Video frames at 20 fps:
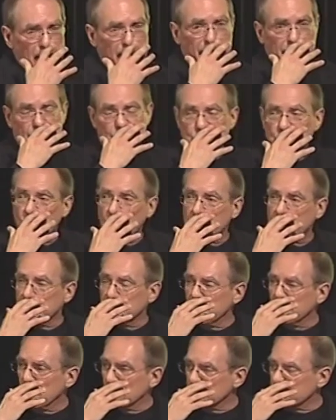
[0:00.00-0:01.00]
It is one of
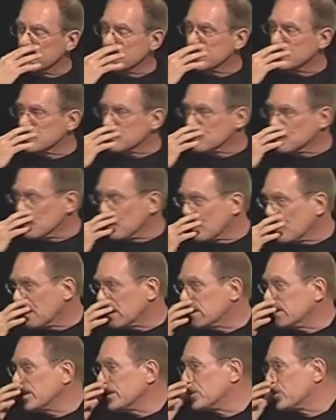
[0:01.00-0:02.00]
the most
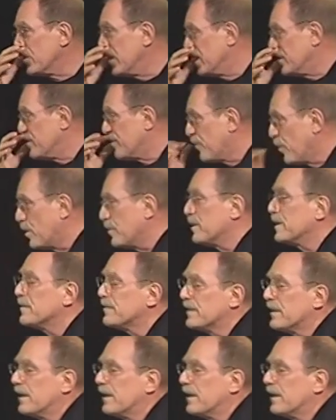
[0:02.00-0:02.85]
historically transformative